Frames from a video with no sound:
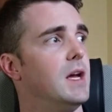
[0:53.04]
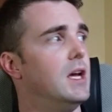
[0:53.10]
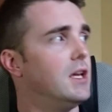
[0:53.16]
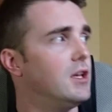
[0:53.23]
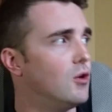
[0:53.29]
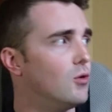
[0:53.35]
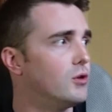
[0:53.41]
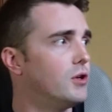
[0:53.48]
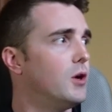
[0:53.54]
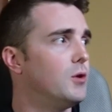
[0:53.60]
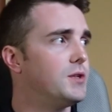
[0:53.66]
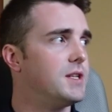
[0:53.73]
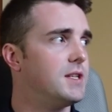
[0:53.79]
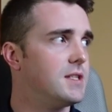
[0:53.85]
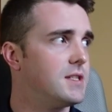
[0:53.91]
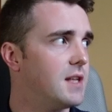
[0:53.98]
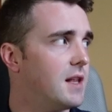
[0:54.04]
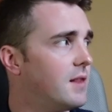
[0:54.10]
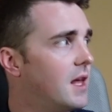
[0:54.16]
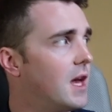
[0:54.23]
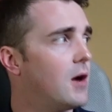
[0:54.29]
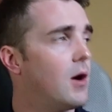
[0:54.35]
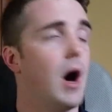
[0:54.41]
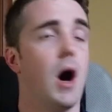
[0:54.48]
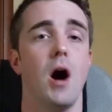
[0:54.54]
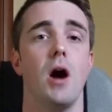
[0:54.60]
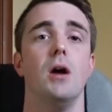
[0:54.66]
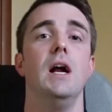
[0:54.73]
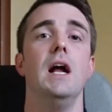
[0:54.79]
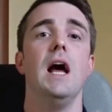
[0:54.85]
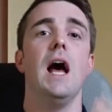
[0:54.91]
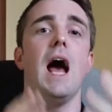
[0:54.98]
You'll notice that there
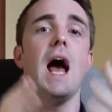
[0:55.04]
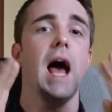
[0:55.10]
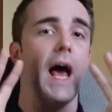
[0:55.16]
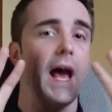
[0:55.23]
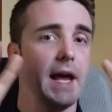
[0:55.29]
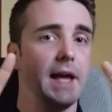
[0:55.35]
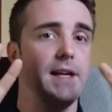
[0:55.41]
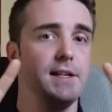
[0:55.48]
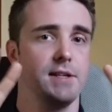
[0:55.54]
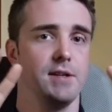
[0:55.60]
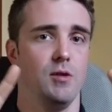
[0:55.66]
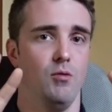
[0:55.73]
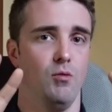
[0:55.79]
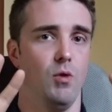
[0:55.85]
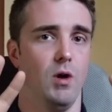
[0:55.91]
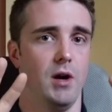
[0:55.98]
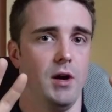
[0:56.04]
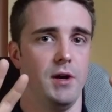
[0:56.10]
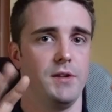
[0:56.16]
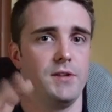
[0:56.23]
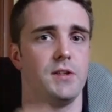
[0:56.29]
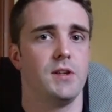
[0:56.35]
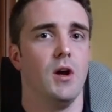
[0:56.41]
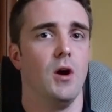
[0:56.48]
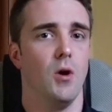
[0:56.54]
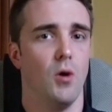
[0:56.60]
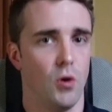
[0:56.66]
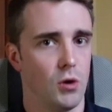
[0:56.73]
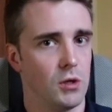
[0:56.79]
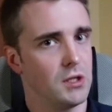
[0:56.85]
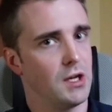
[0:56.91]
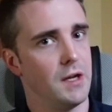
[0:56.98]
are 8 words
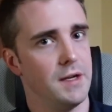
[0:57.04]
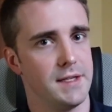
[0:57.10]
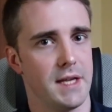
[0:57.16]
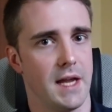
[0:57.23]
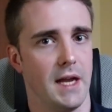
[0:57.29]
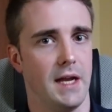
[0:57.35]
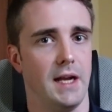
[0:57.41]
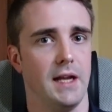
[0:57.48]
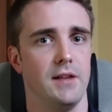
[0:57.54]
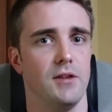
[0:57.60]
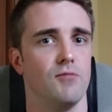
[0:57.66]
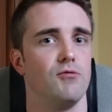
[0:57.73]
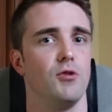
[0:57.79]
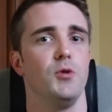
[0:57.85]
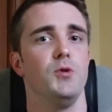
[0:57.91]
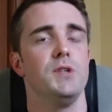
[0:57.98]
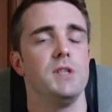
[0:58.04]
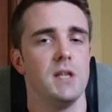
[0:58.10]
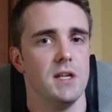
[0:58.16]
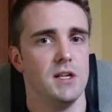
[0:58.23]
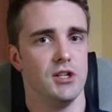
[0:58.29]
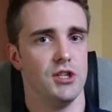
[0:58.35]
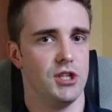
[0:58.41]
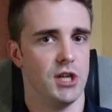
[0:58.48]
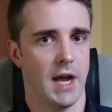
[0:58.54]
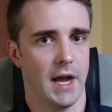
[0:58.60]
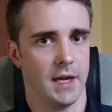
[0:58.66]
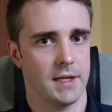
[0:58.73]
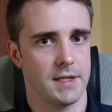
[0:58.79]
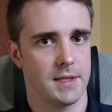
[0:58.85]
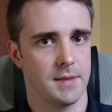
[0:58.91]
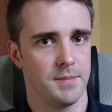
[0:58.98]
all containing the root
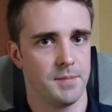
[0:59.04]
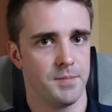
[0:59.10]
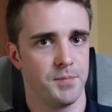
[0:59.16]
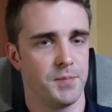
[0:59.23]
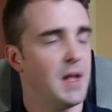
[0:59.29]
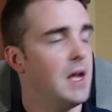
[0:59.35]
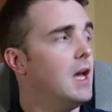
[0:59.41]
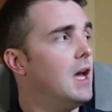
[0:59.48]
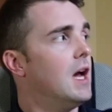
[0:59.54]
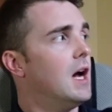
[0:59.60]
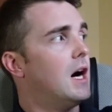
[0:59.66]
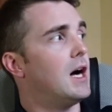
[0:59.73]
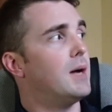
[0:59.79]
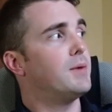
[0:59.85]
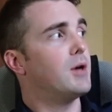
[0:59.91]
ject. I'm